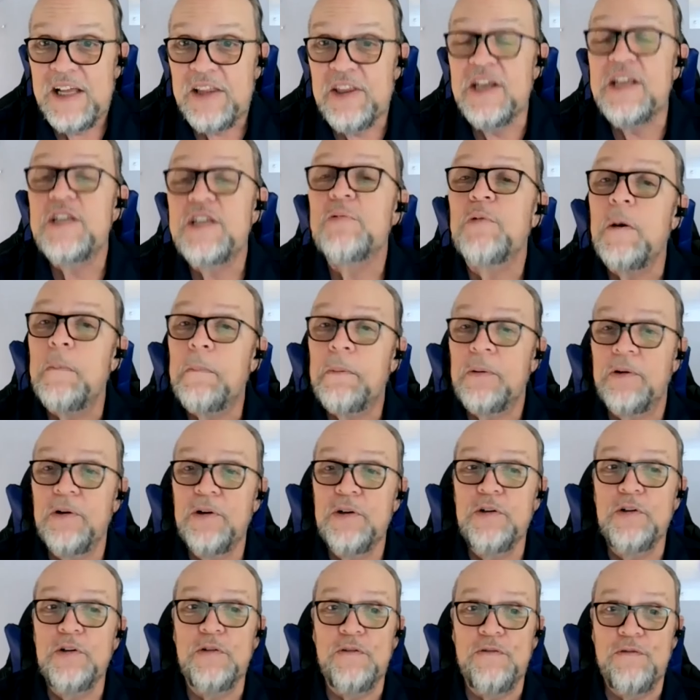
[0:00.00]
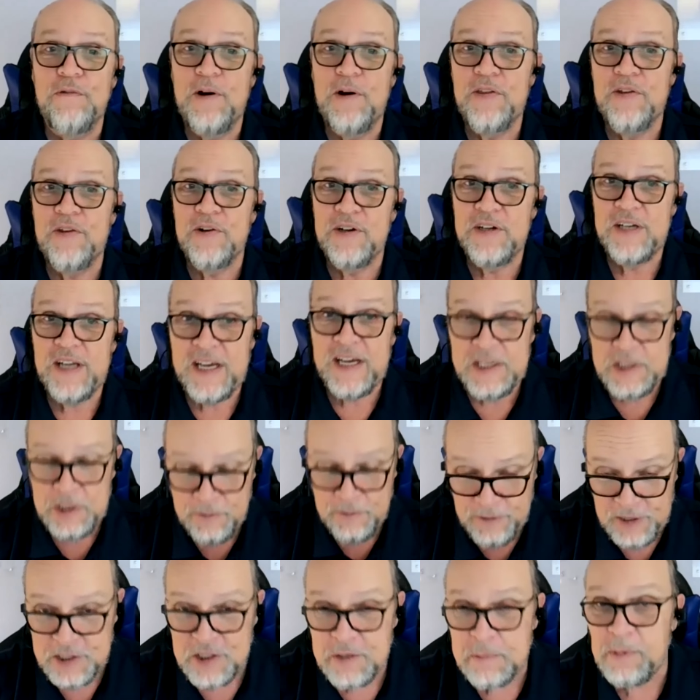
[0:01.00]
This will prove whether or not
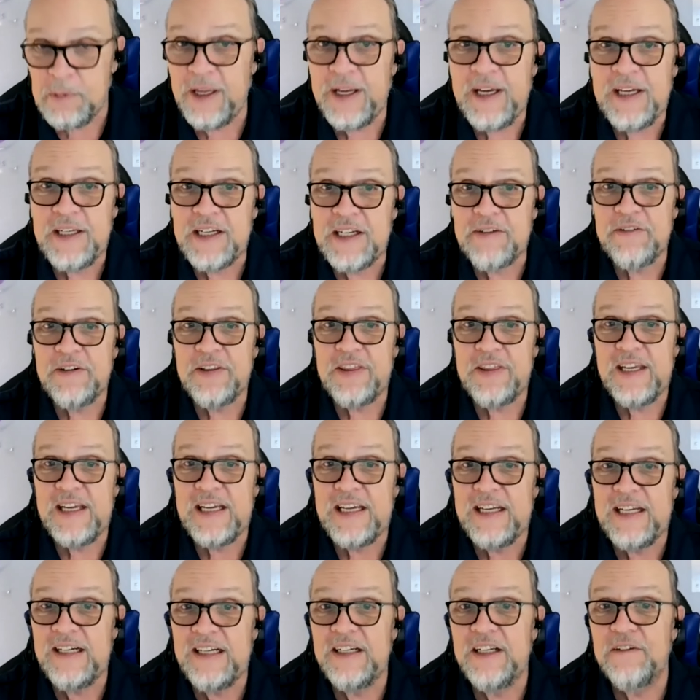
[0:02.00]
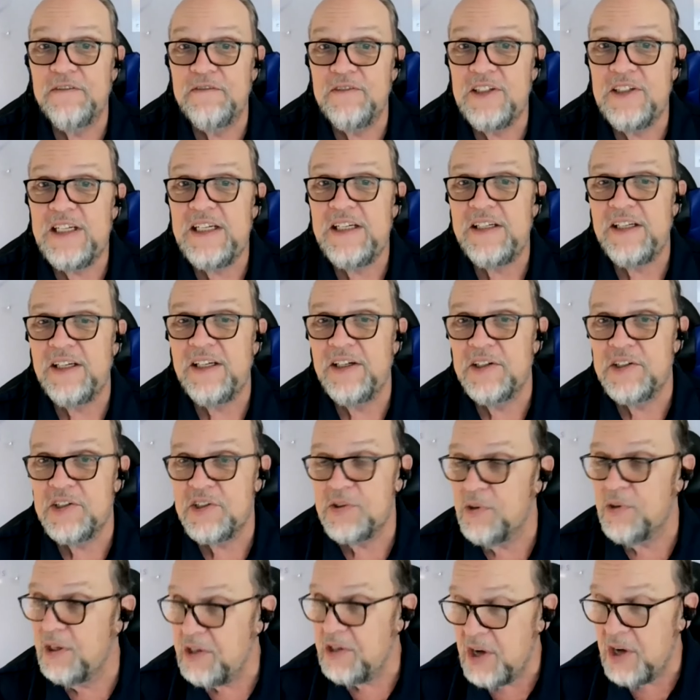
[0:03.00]
you've explained everything in enough detail
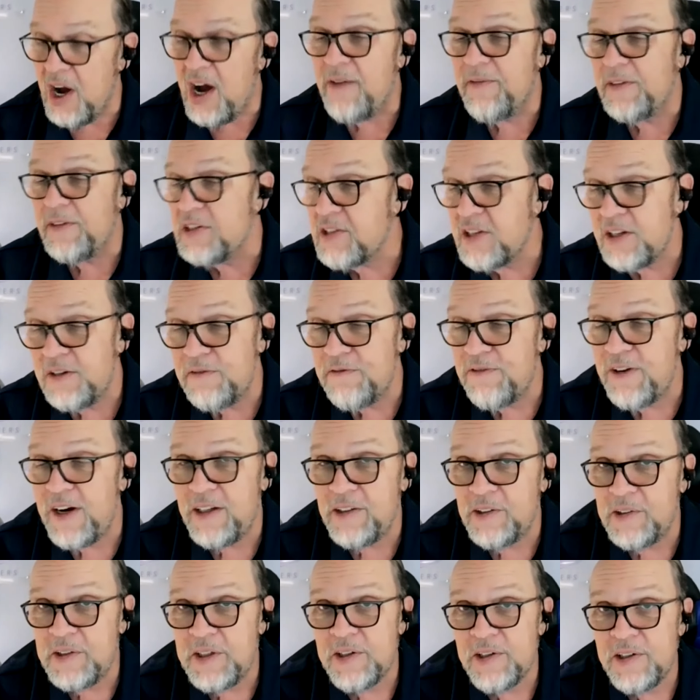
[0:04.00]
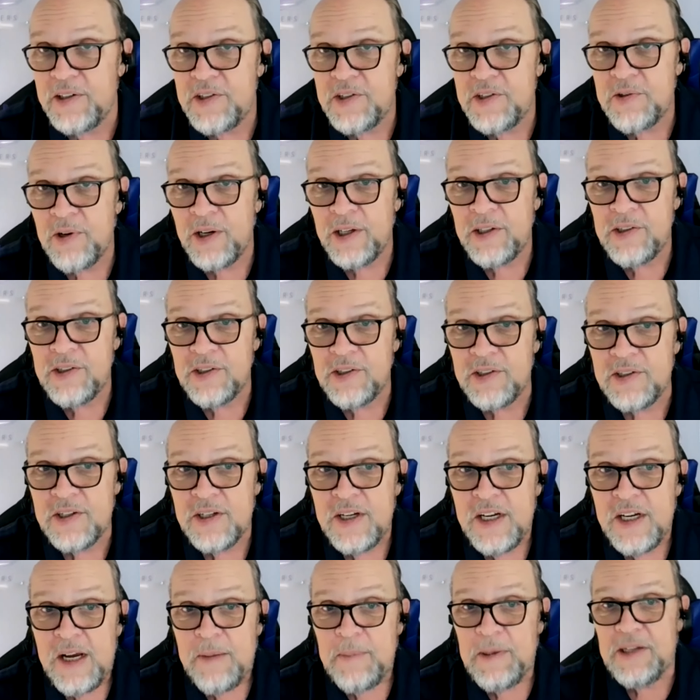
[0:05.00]
so a novice can follow your instructions.
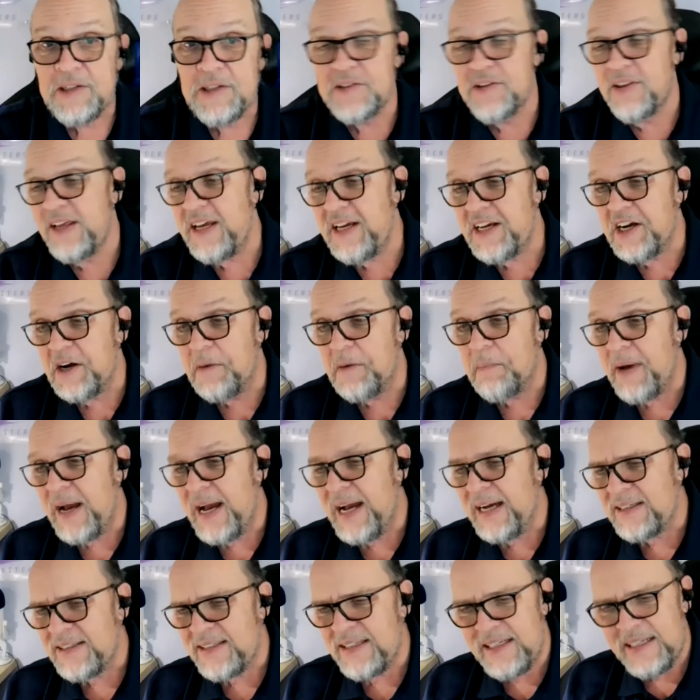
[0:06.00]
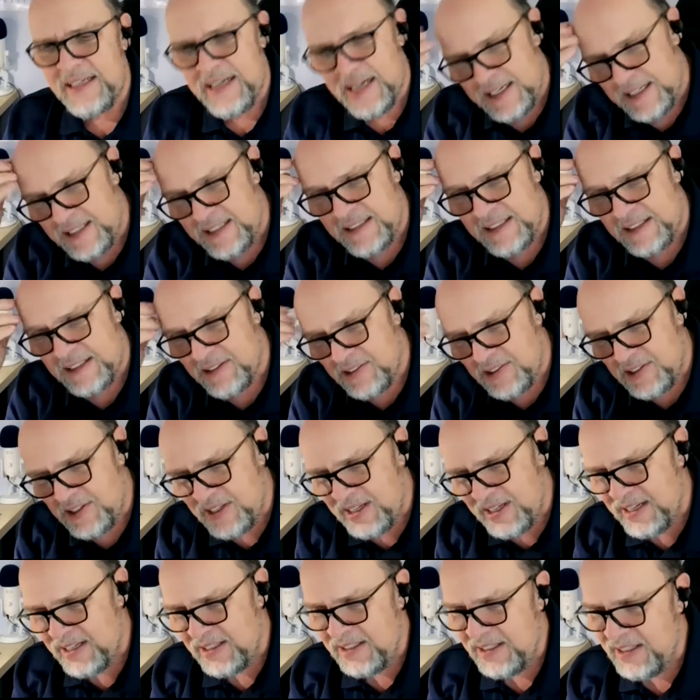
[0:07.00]
Because if they come back saying, I didn't
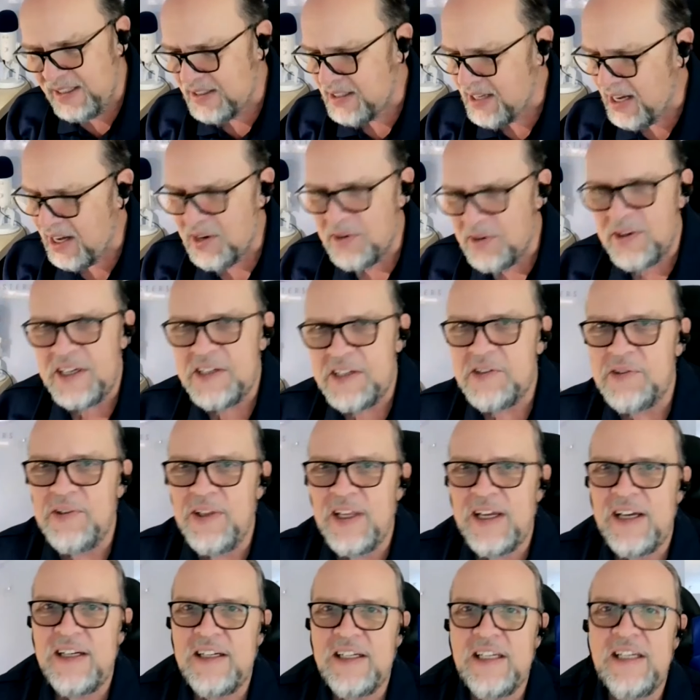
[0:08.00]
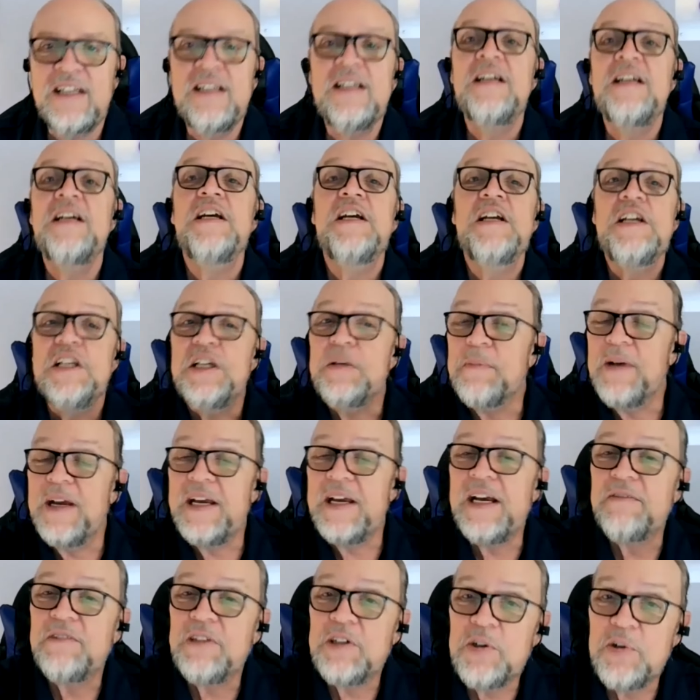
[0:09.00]
understand this, how do I do that again? You
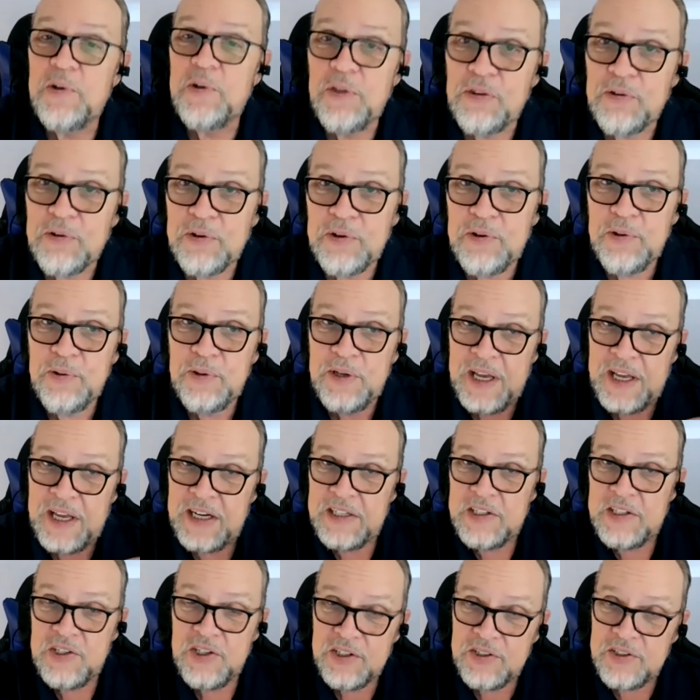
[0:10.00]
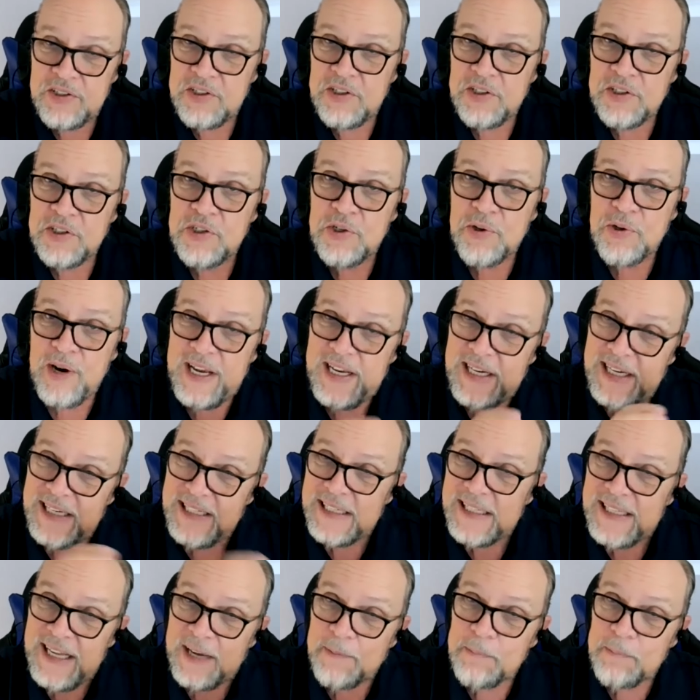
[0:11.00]
may have to go through and adjust your
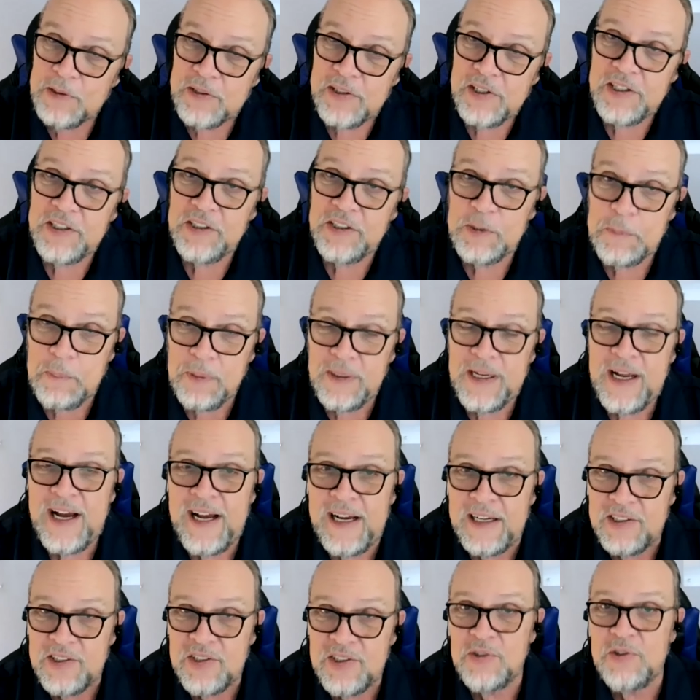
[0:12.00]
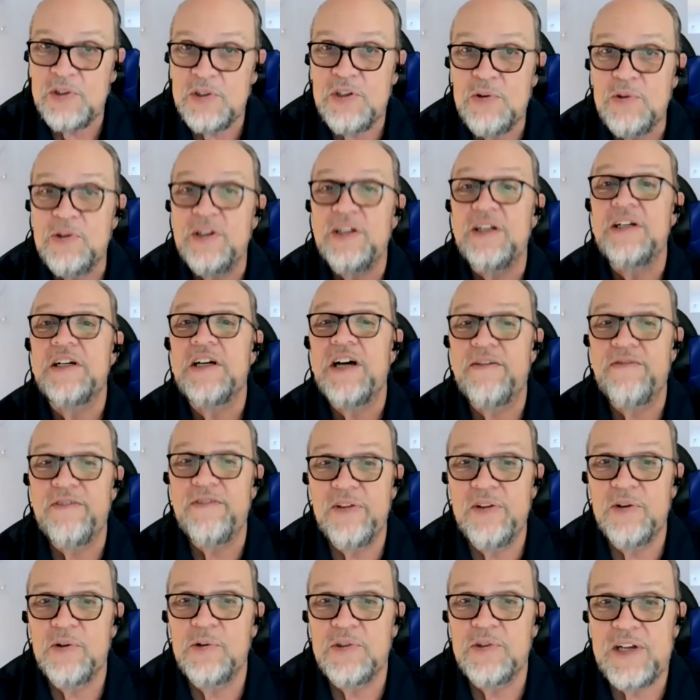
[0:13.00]
training in that particular block so you can
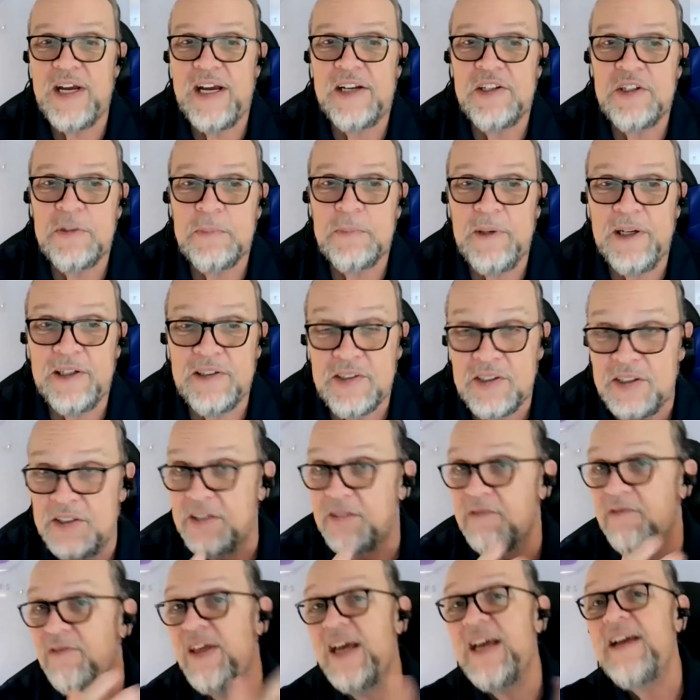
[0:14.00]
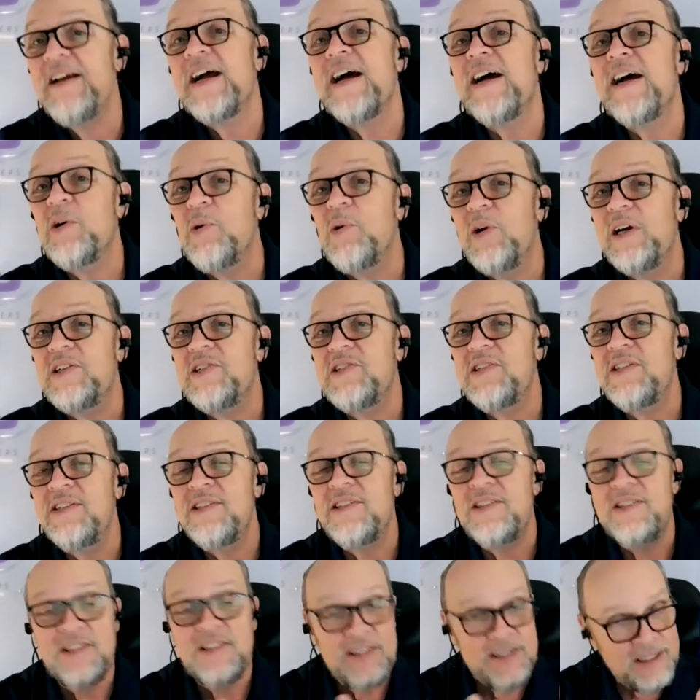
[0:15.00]
cover those aspects. Because if they got
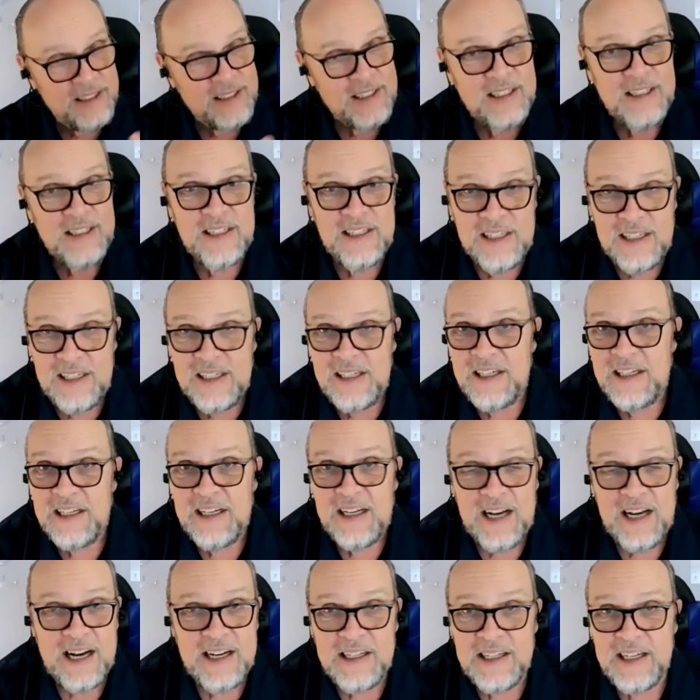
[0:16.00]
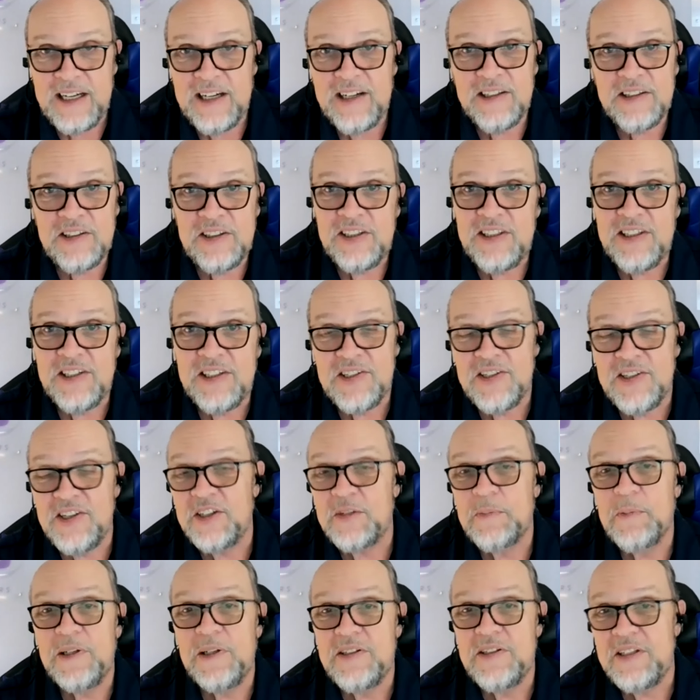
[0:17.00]
questions, I can guarantee you
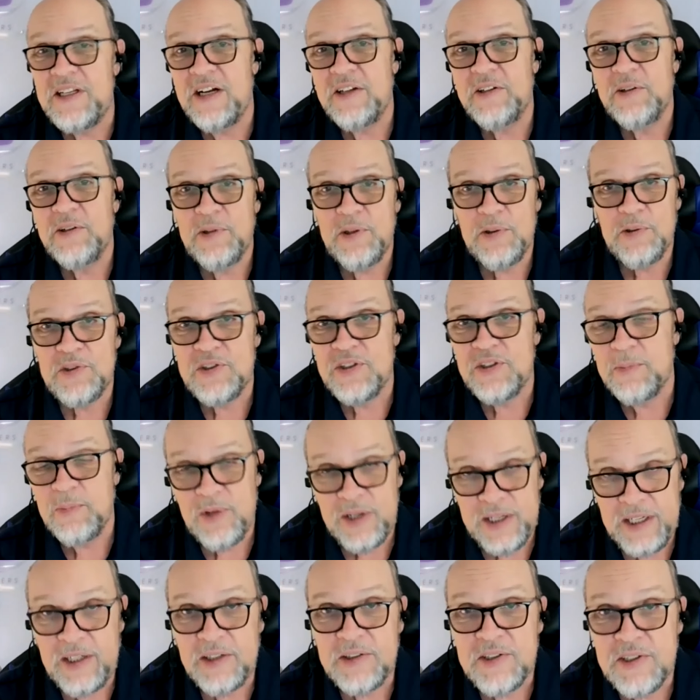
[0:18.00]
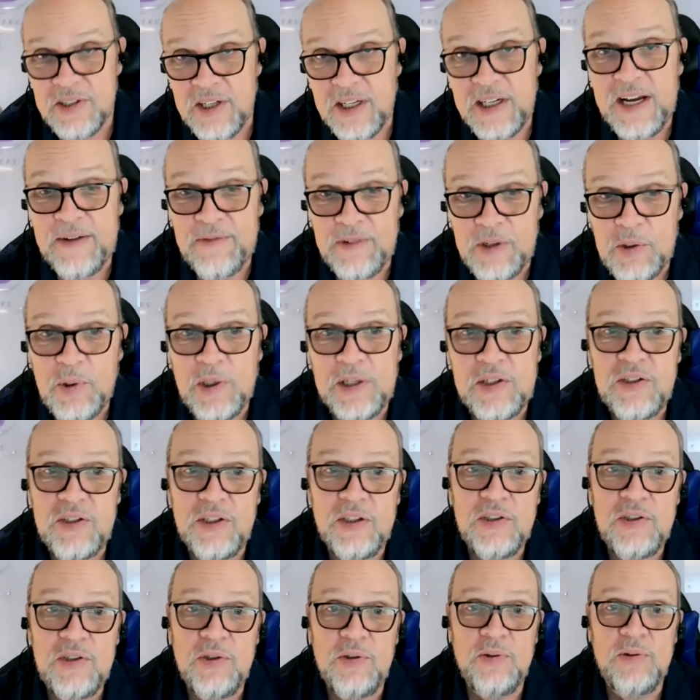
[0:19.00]
6 months down the road, somebody else is going to have a
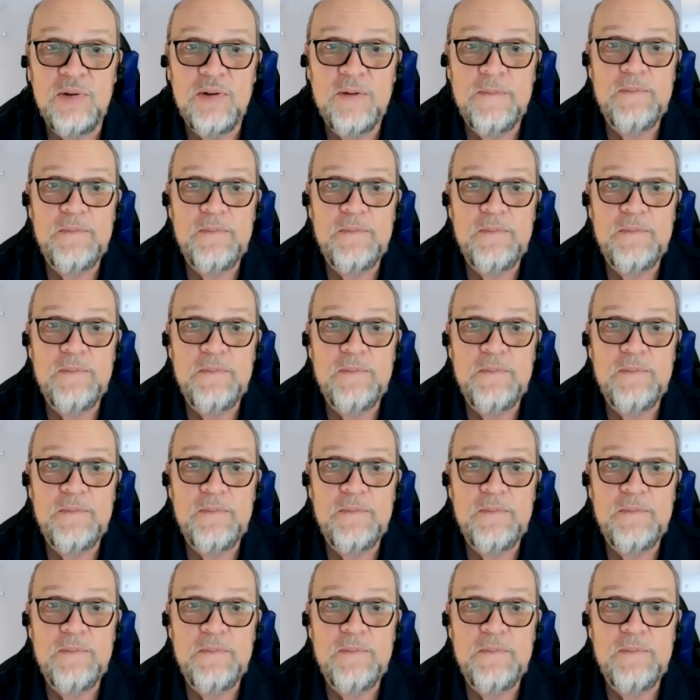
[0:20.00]
question too.